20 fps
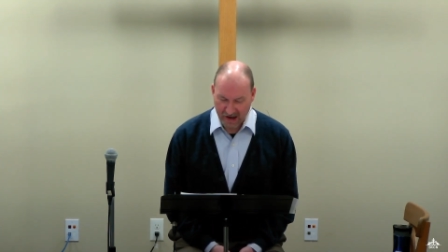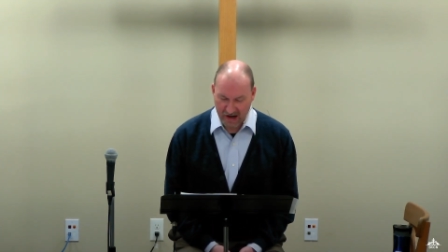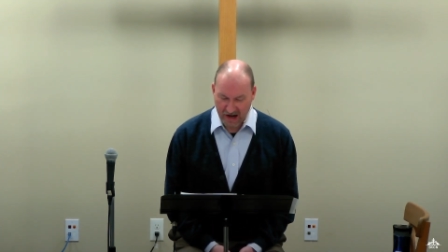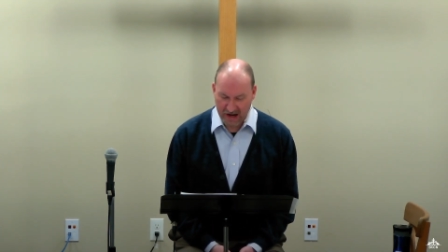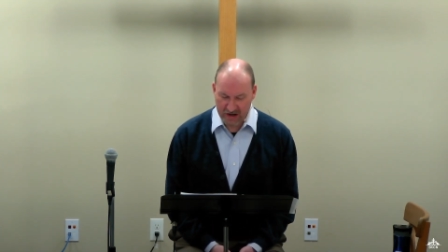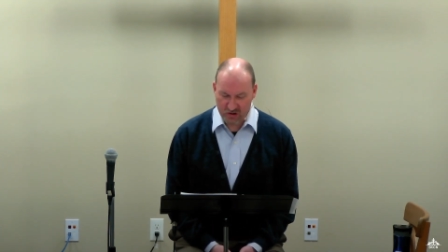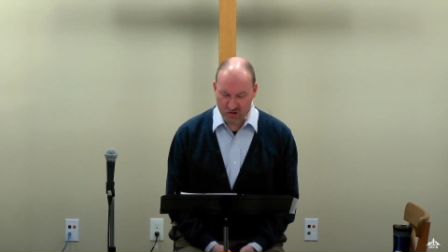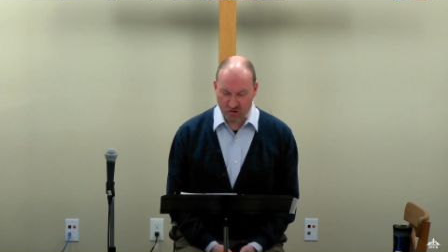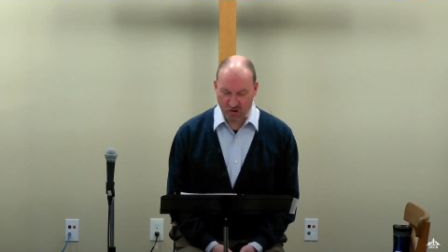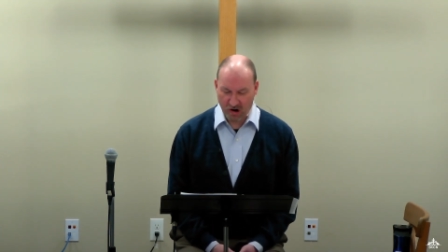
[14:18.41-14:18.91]
had
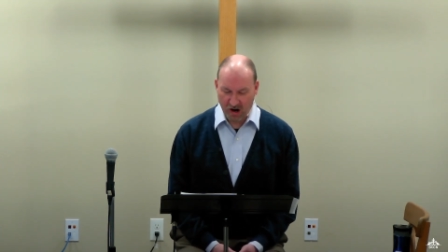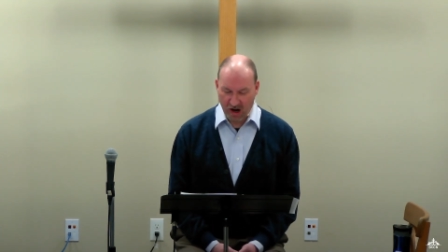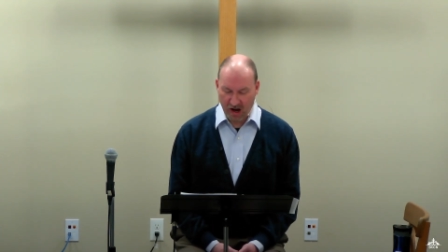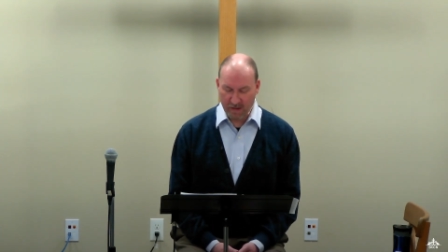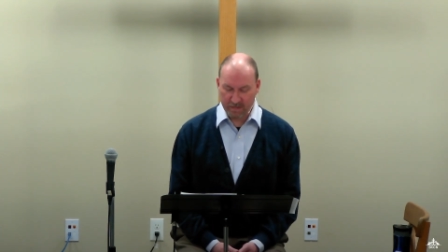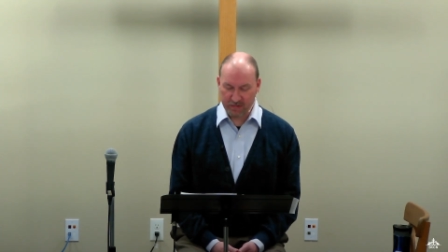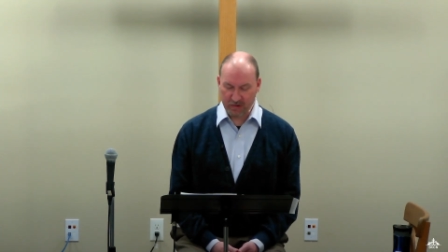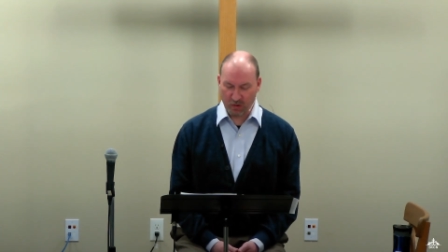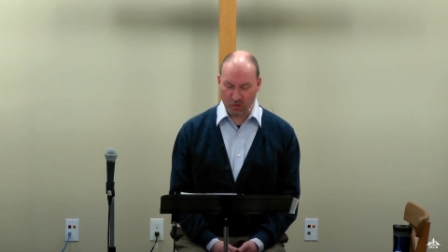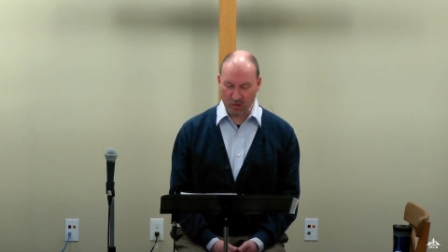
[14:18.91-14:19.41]

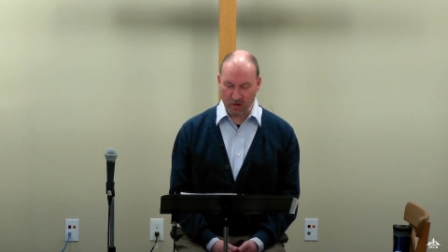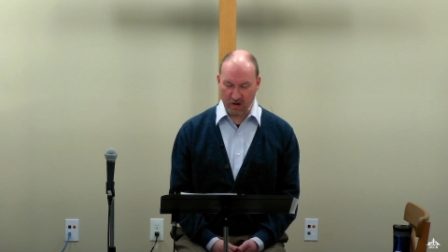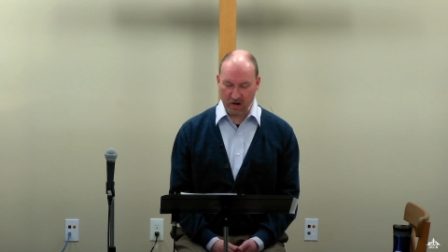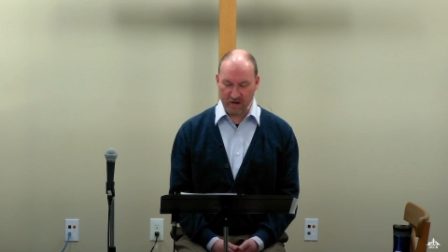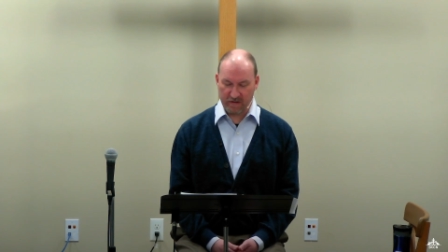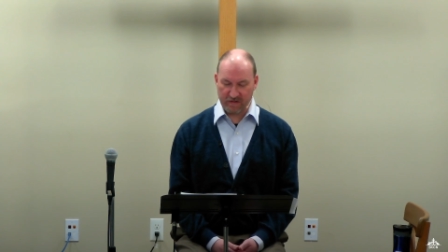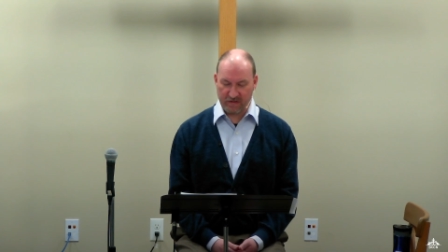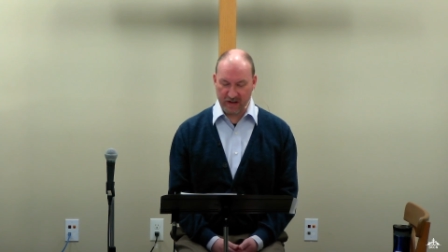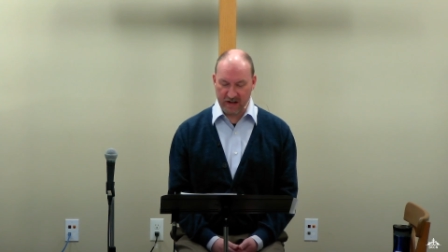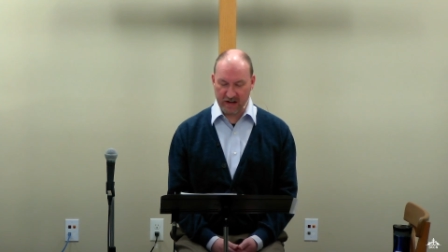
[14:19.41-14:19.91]
dropped the word
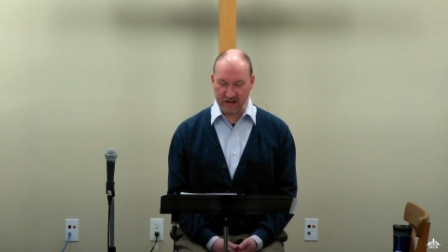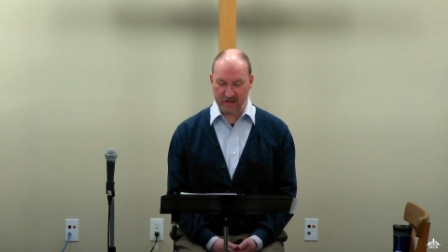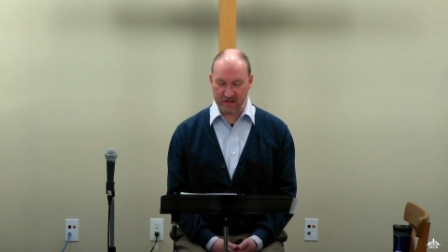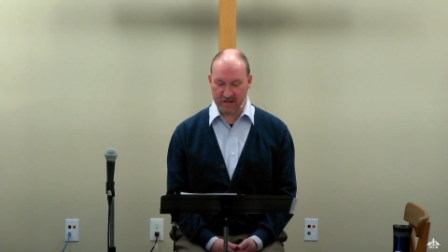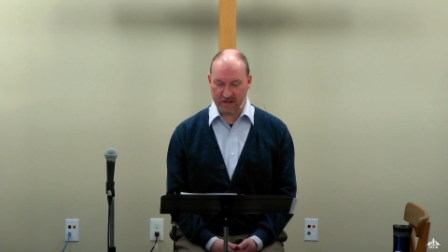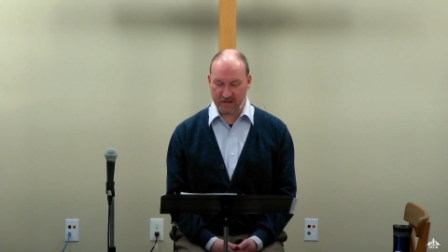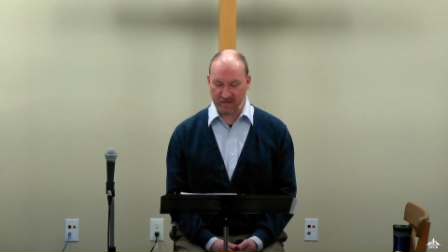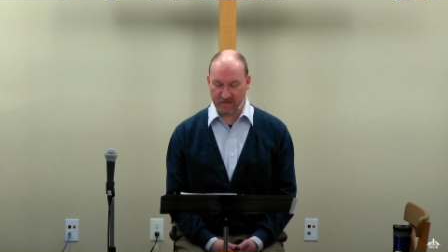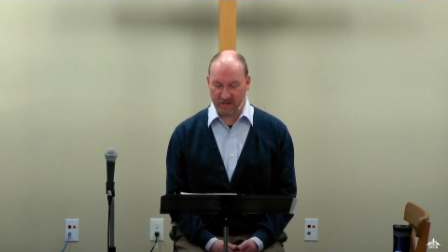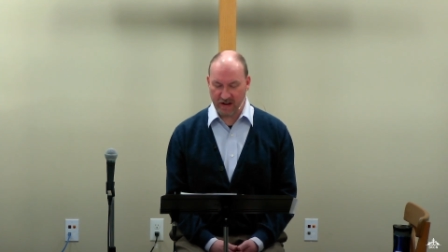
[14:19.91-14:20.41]
fetus
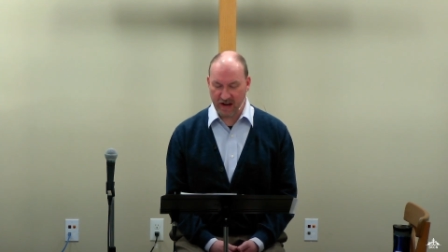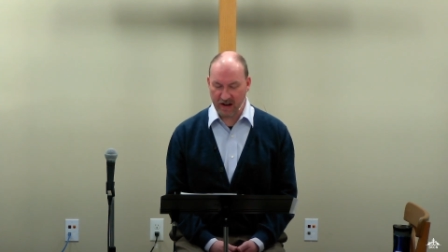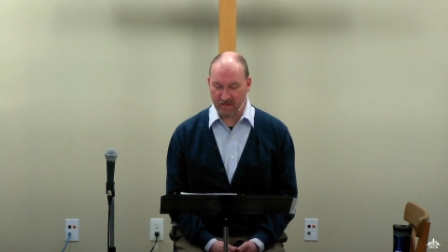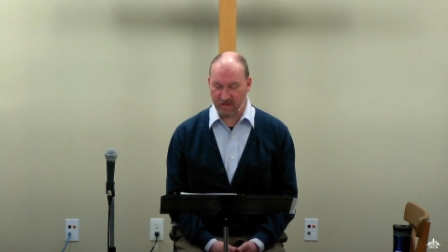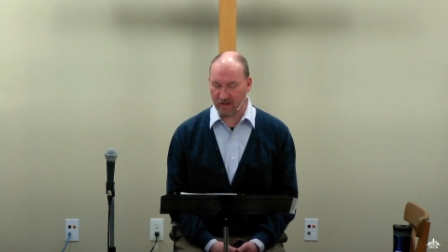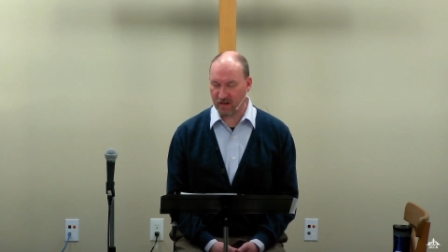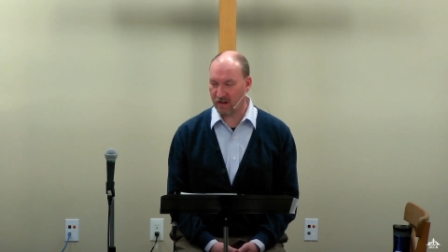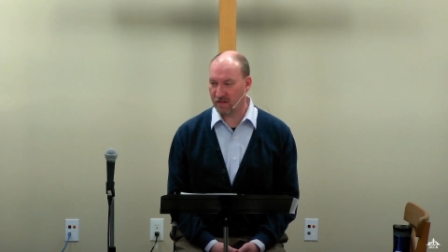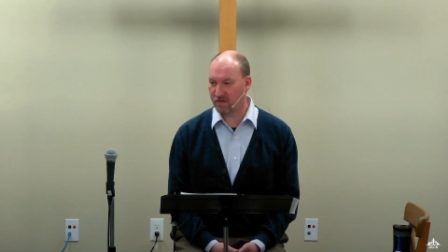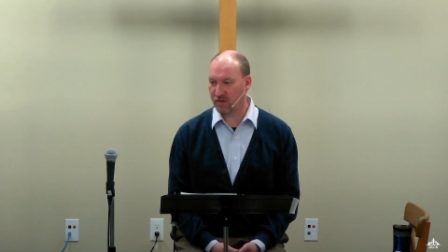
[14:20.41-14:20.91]
in
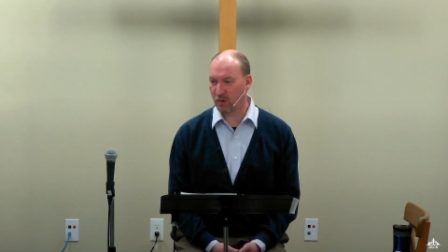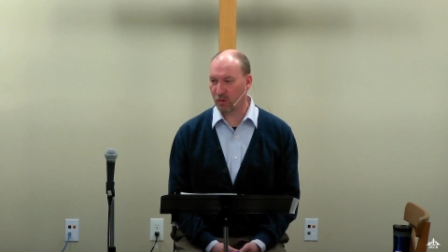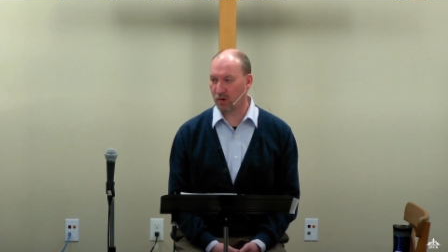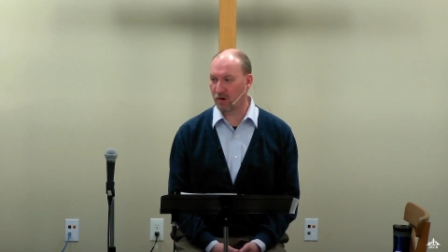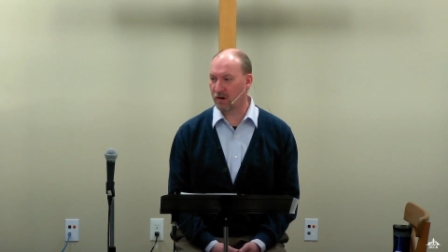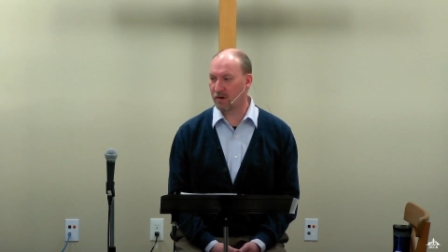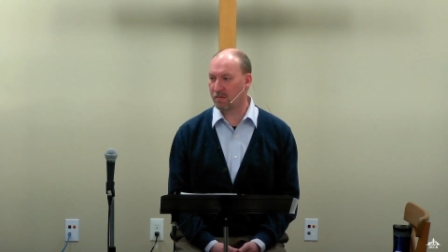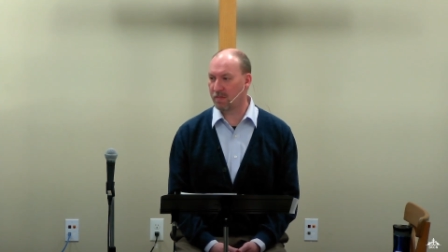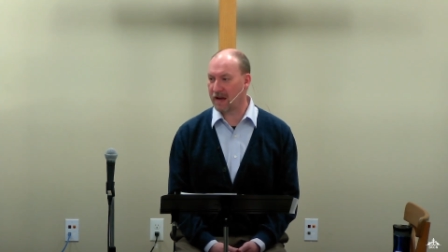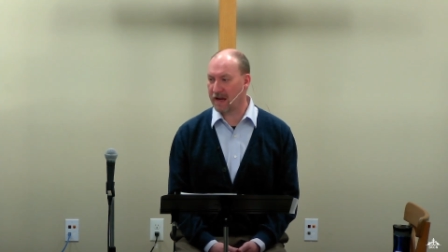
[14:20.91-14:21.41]
favor of the
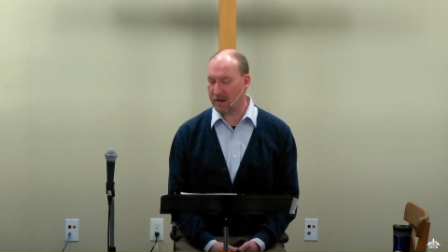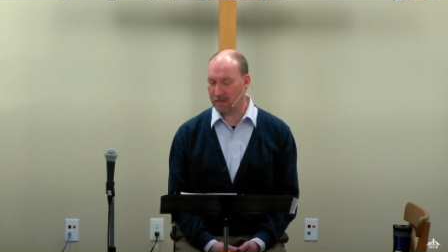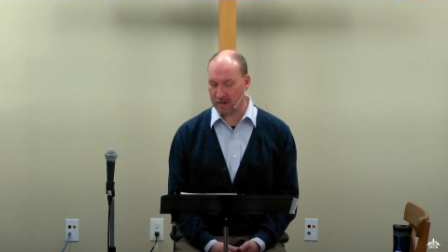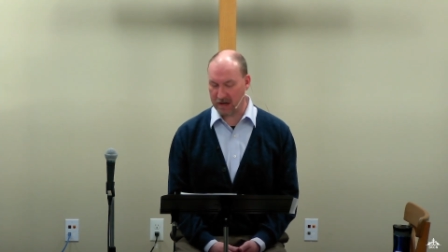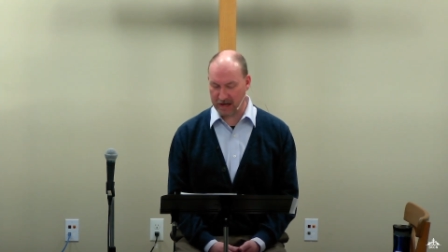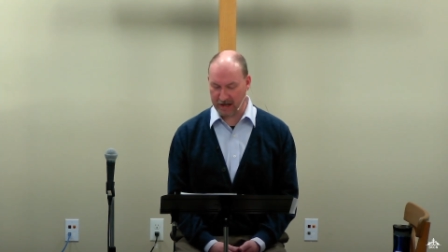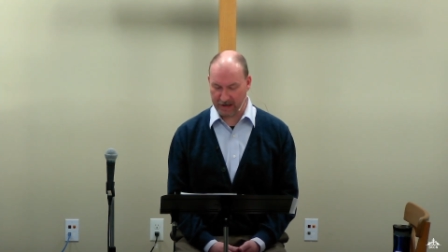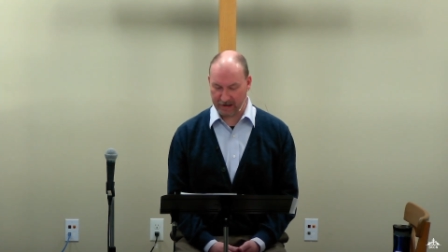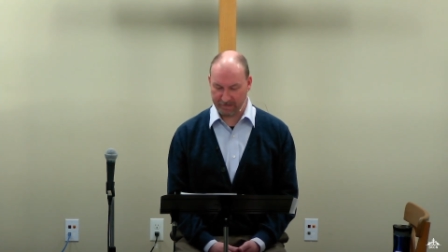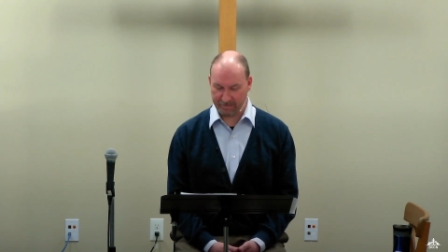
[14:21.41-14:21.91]
word baby.